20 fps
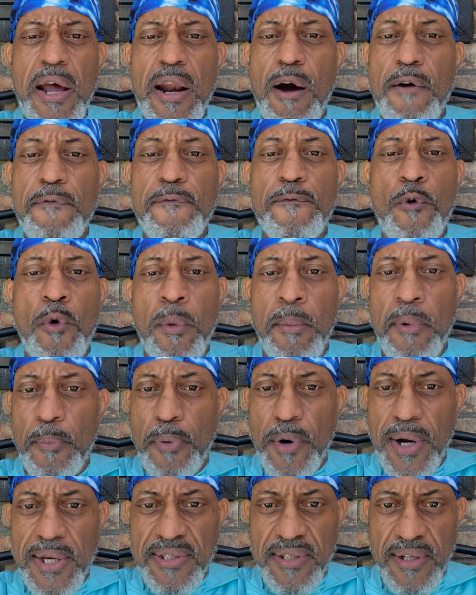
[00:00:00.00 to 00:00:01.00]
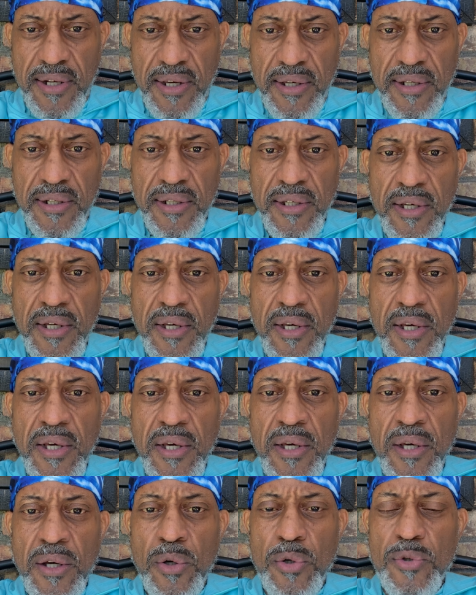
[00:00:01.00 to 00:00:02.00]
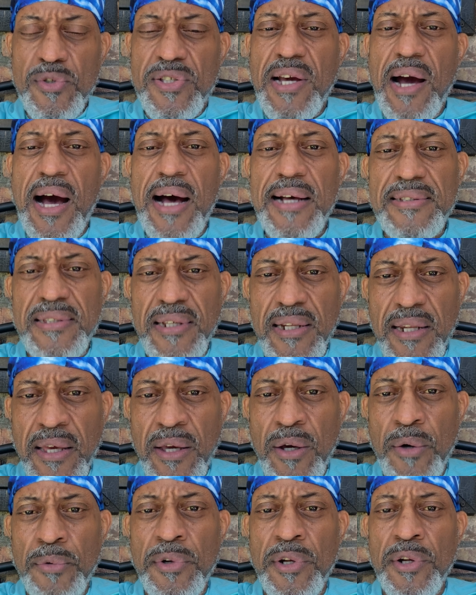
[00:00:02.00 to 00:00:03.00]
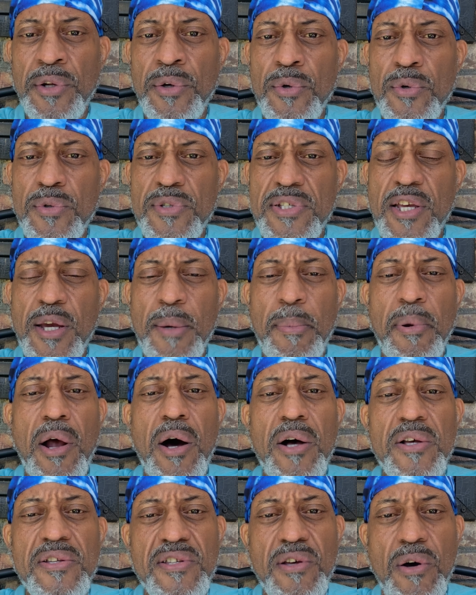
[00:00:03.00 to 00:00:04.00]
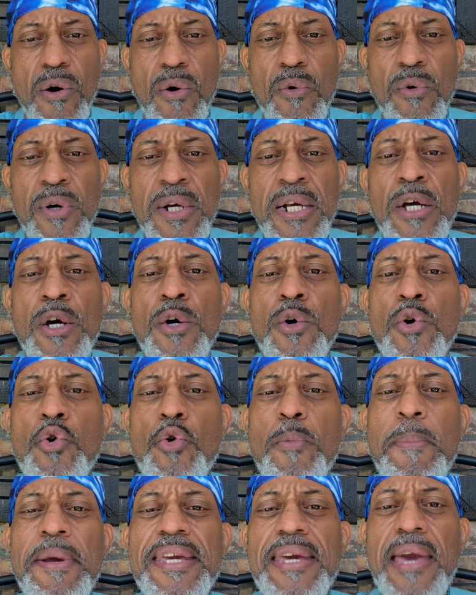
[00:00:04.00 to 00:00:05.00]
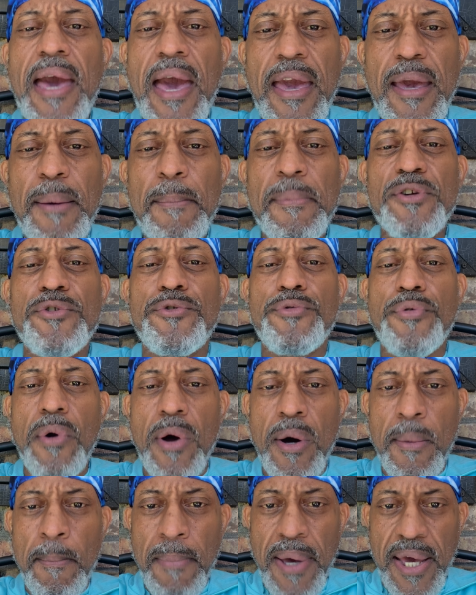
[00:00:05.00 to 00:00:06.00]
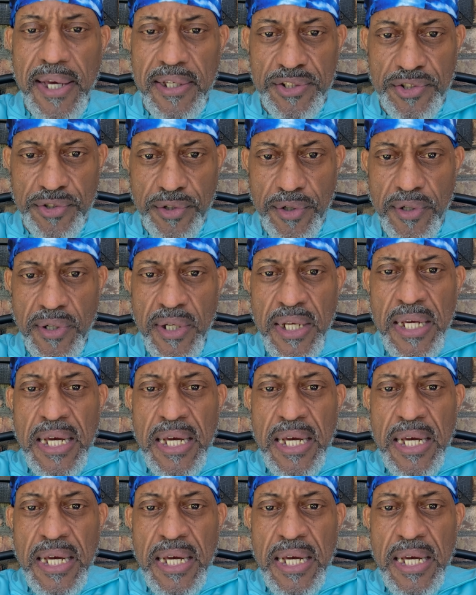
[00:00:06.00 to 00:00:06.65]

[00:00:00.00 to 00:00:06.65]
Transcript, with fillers: our former president, who's constantly on the news here, but also who became a drum major